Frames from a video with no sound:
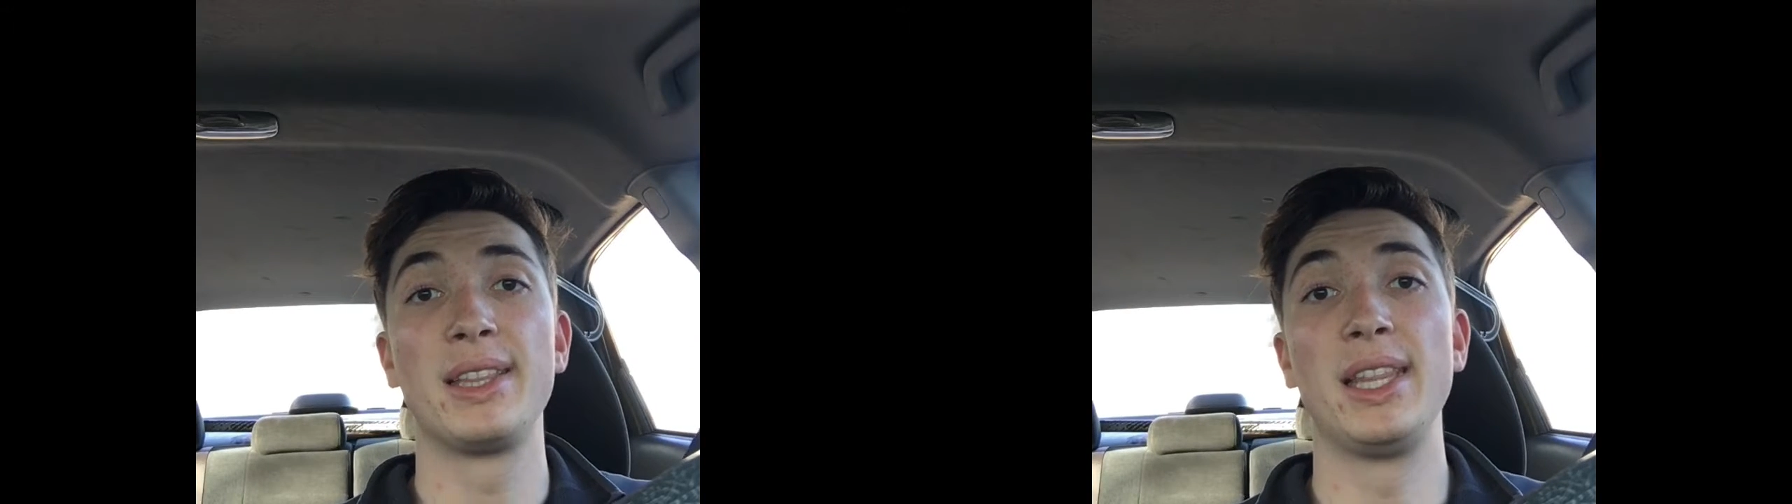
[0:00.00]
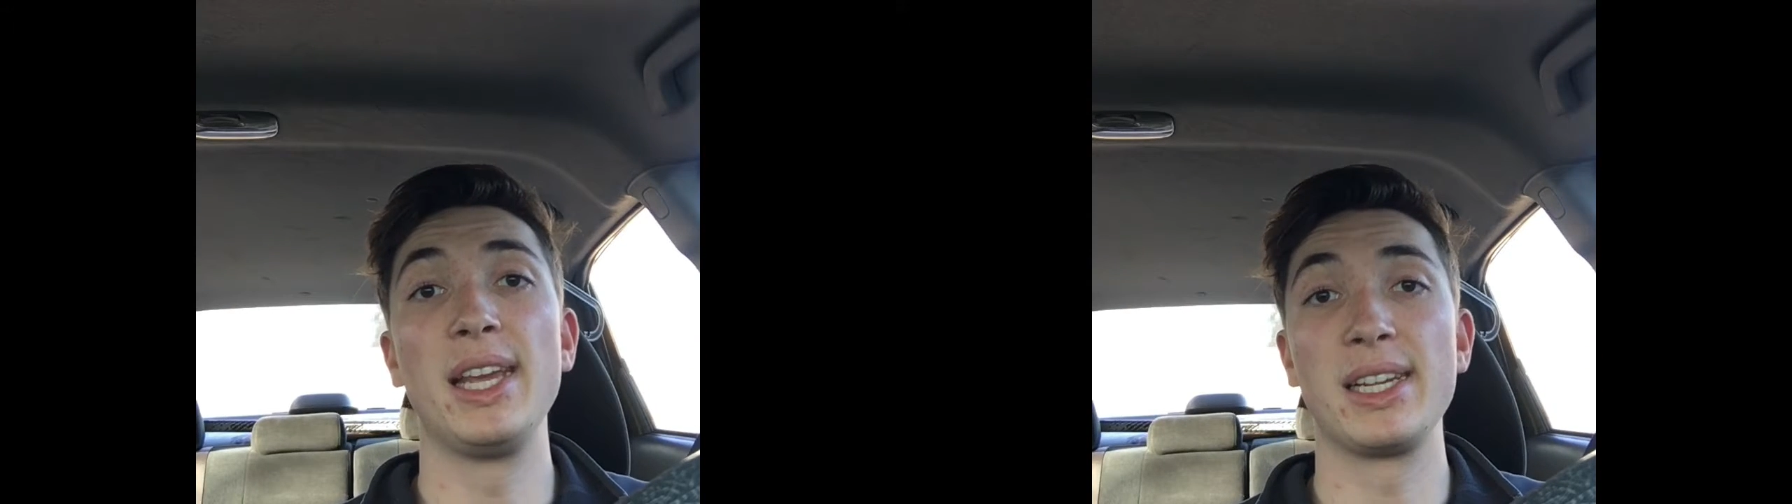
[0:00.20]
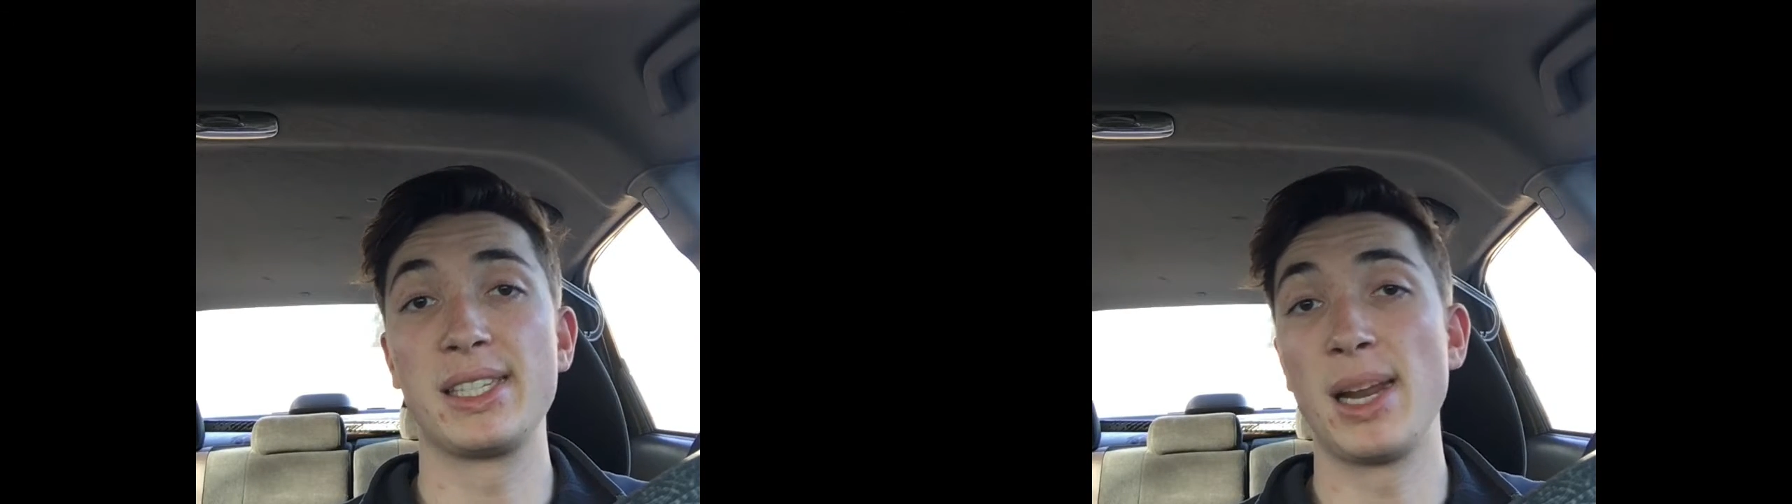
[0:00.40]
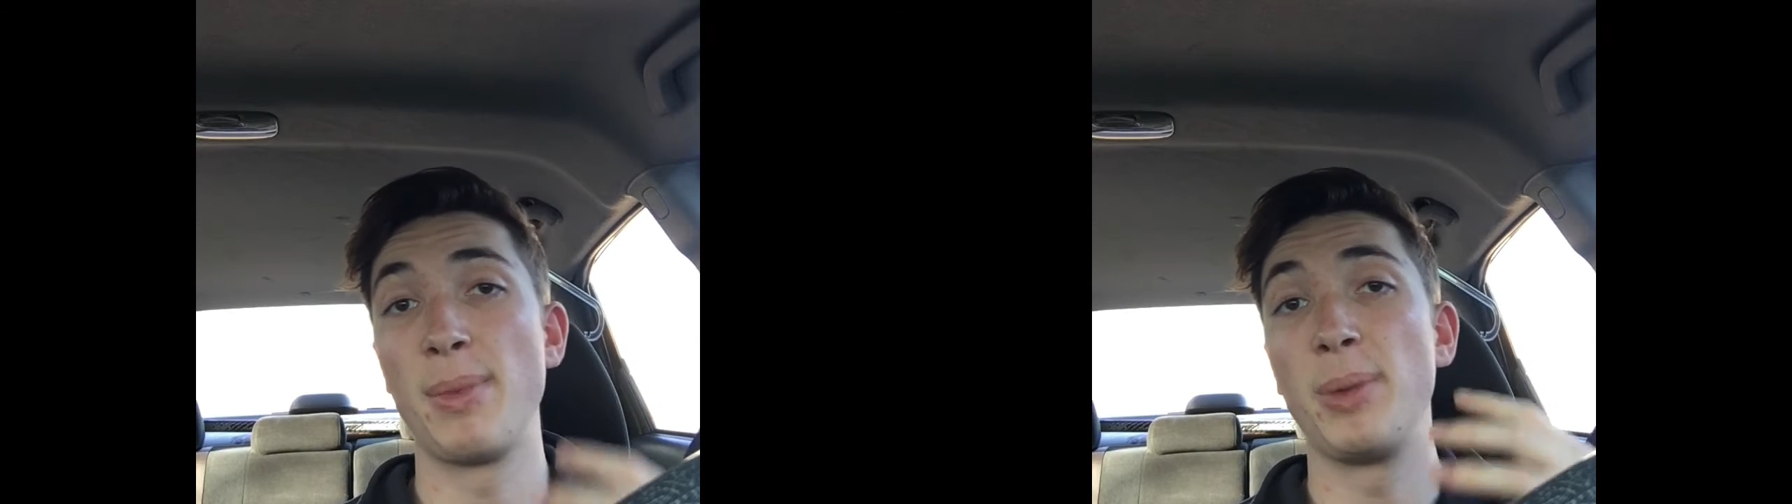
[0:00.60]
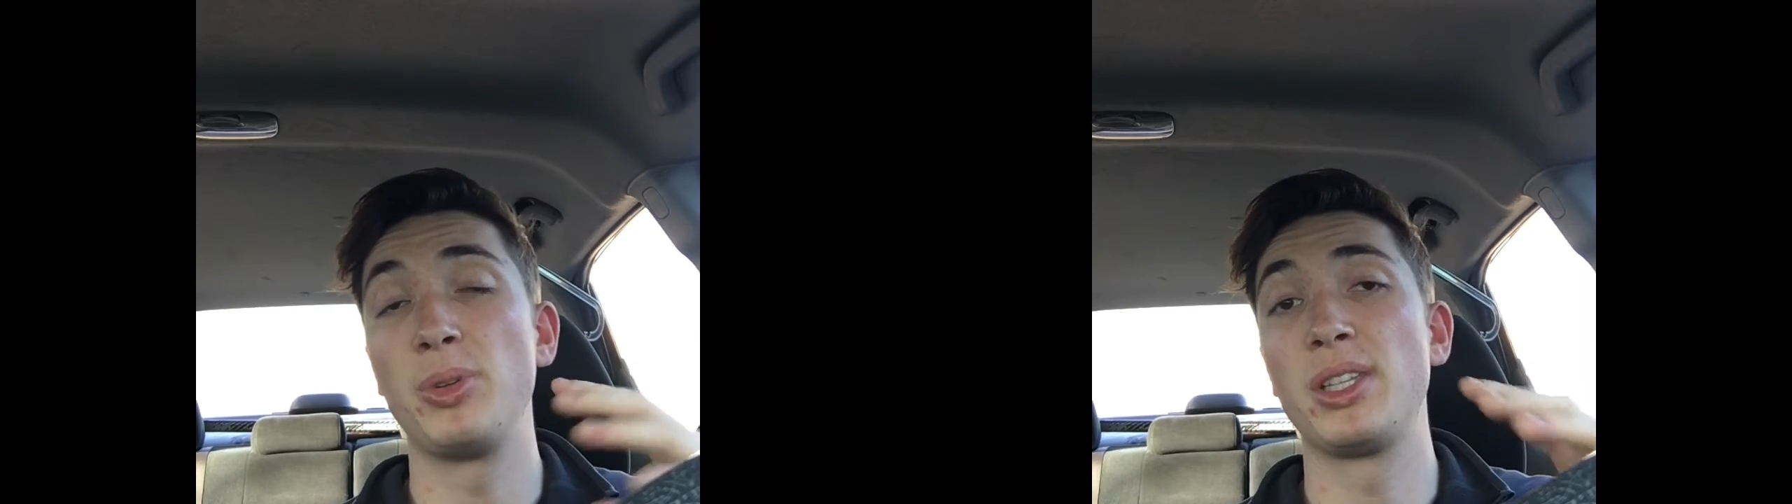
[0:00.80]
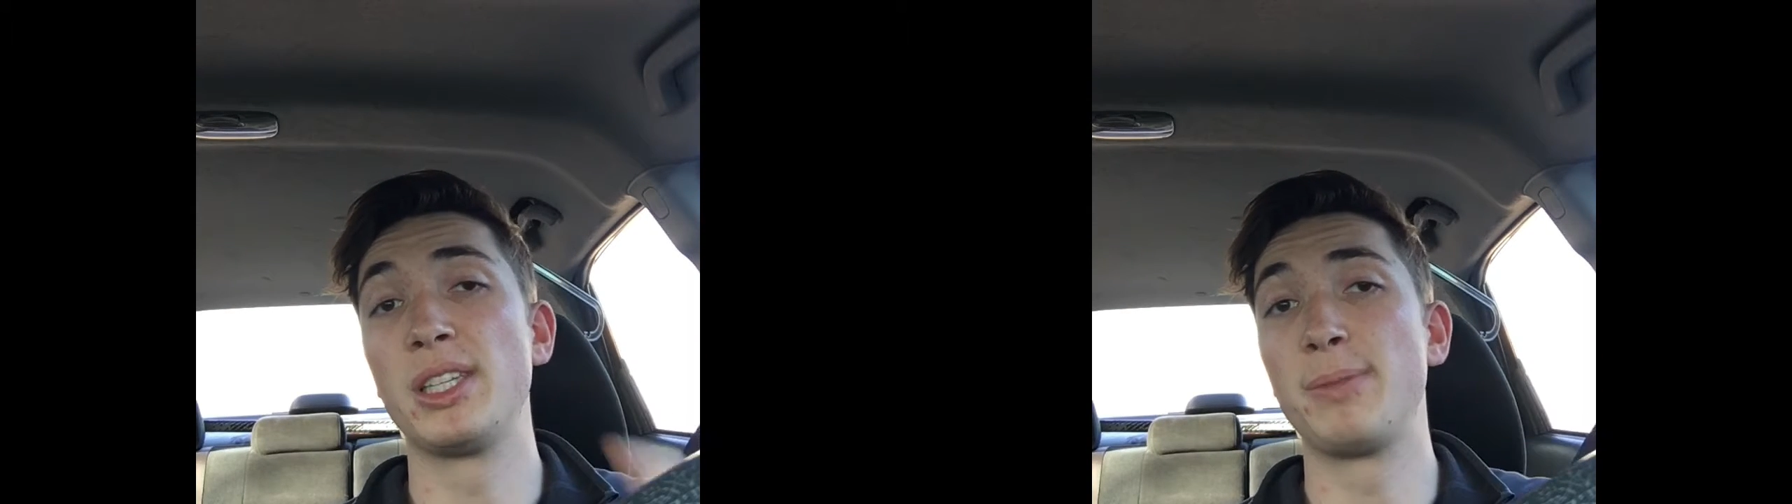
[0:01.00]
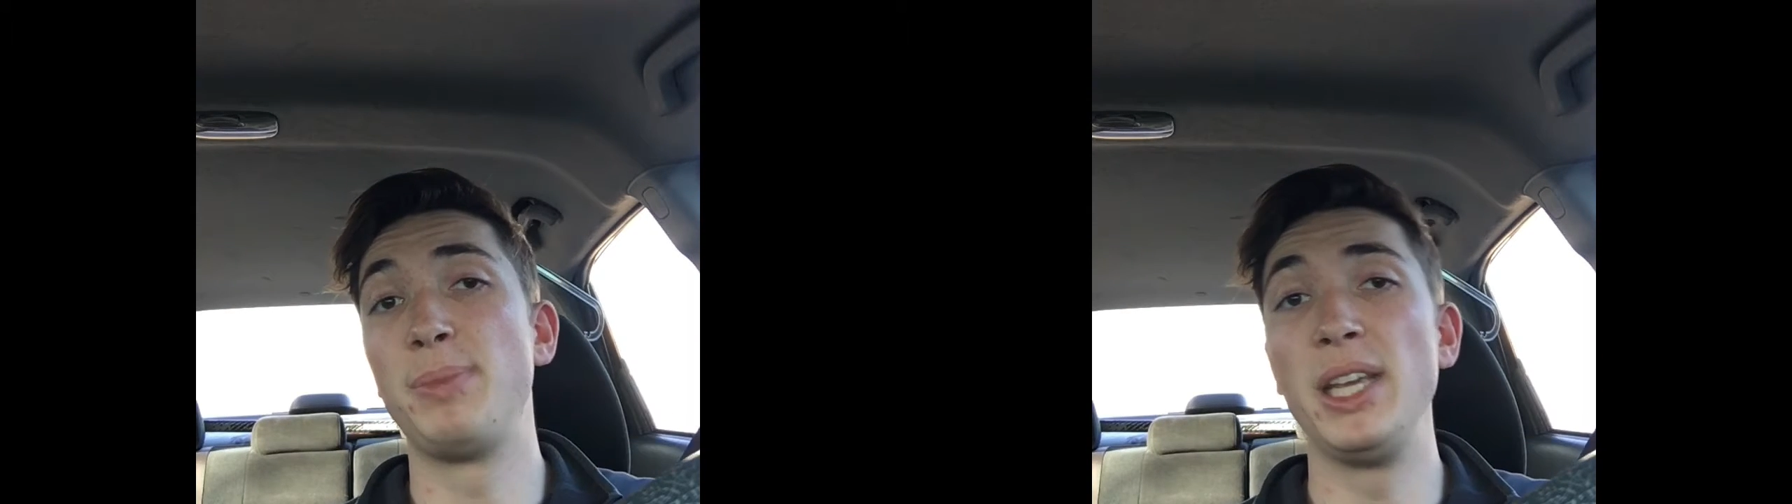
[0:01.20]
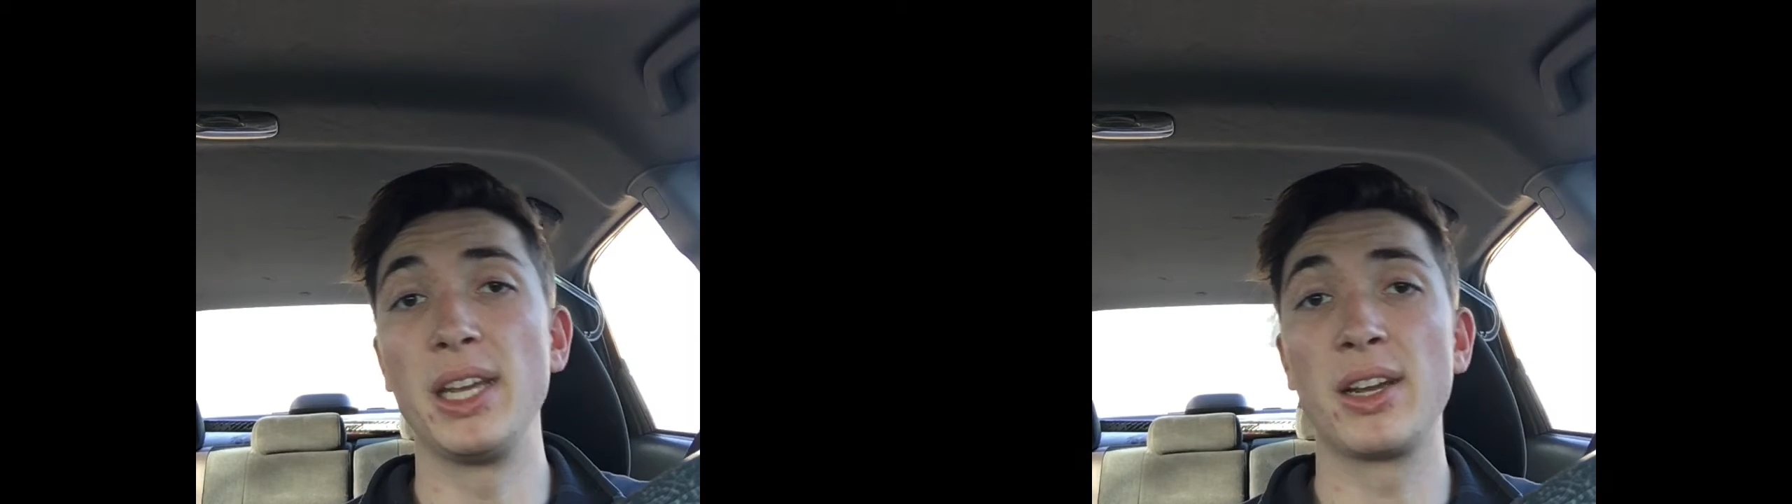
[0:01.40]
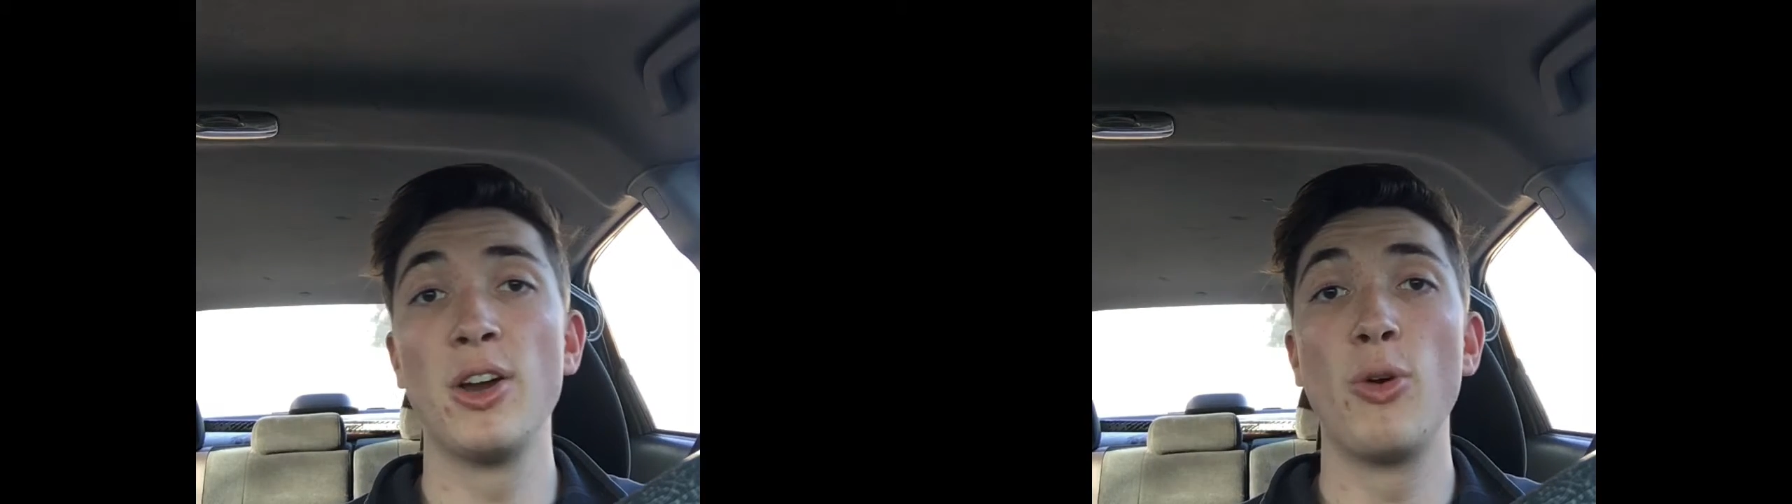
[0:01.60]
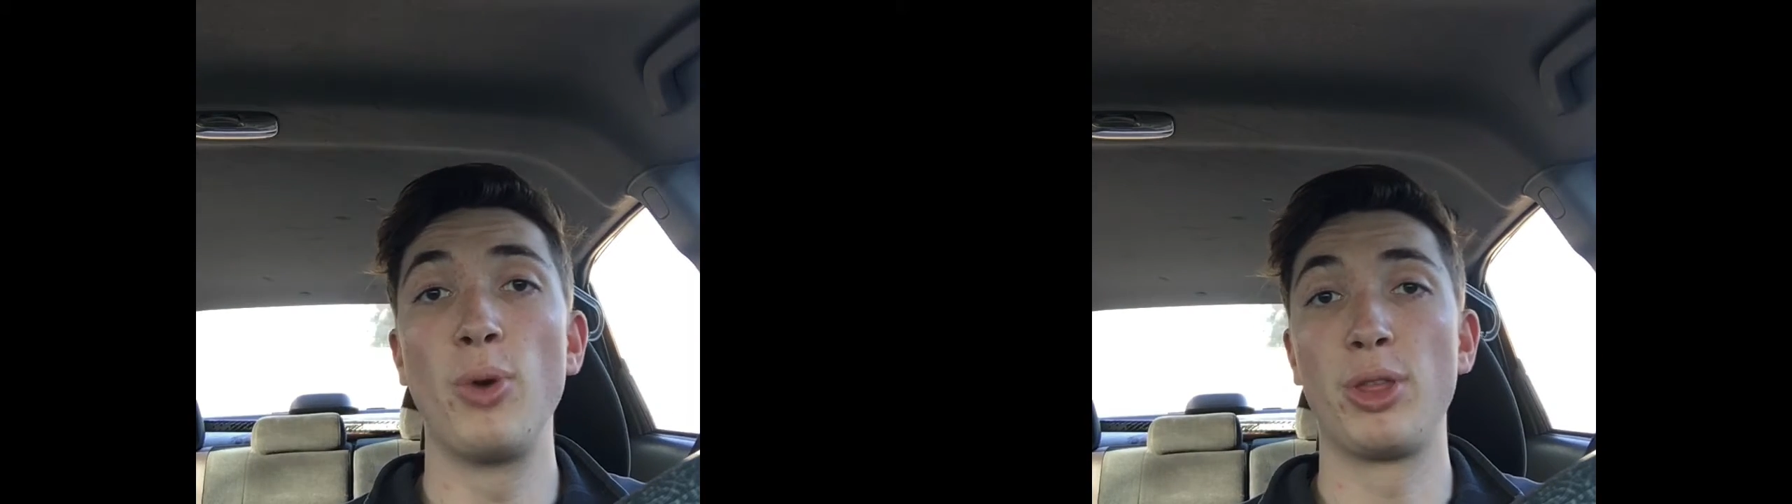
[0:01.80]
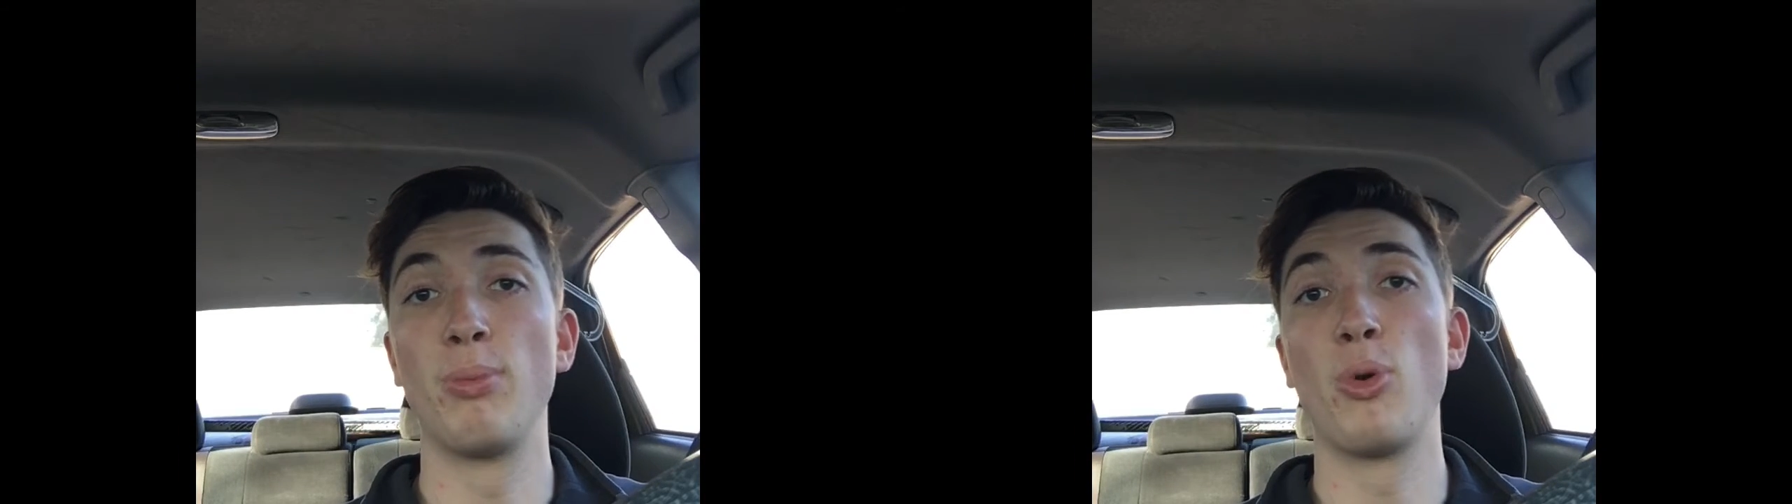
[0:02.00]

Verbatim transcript: things and I'm able to speak with